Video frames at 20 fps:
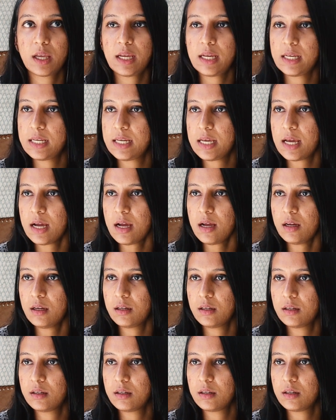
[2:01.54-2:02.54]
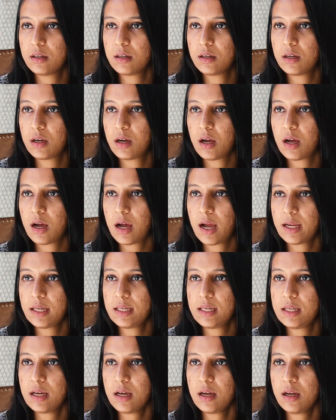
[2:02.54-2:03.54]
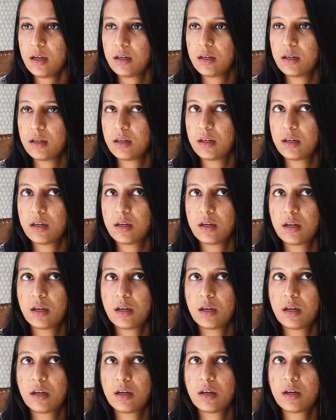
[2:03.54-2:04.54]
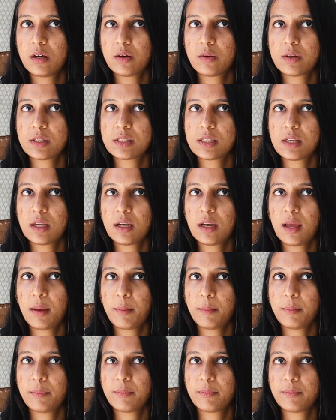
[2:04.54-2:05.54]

idea idea what's her name